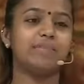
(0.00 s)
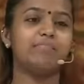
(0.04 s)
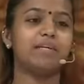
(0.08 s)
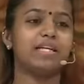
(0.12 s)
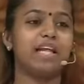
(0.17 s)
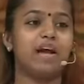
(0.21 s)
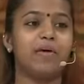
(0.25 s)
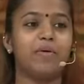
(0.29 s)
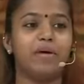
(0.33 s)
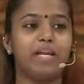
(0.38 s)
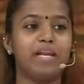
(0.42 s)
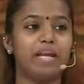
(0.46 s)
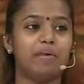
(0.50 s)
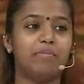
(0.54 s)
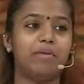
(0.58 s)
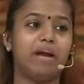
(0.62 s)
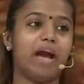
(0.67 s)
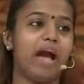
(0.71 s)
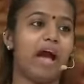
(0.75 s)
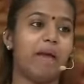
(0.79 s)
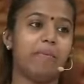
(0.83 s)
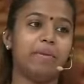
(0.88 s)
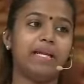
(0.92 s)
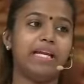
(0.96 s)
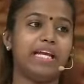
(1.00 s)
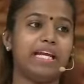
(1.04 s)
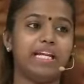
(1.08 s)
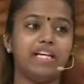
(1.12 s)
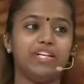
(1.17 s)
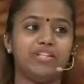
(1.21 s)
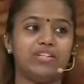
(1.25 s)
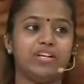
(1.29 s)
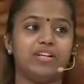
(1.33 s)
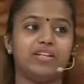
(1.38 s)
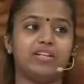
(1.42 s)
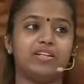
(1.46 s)
But now I'm an
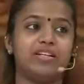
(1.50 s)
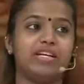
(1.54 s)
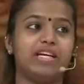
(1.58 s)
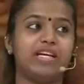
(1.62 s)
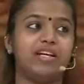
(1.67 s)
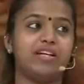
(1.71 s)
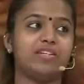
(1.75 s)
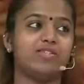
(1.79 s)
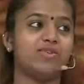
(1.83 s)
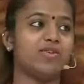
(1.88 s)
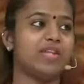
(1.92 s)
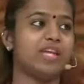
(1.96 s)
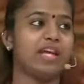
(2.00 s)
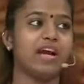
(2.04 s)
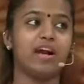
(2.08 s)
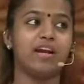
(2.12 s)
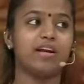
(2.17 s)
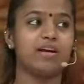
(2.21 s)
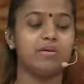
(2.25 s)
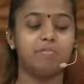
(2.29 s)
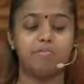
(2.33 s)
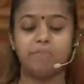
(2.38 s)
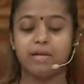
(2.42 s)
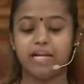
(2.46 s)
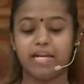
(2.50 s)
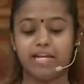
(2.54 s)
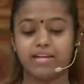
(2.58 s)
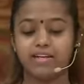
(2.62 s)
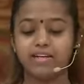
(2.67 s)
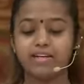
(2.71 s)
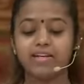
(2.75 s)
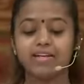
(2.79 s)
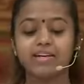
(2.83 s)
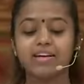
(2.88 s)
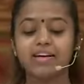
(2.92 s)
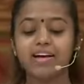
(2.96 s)
initiated healer, so they can't
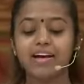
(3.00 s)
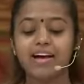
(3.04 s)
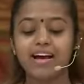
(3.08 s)
complain.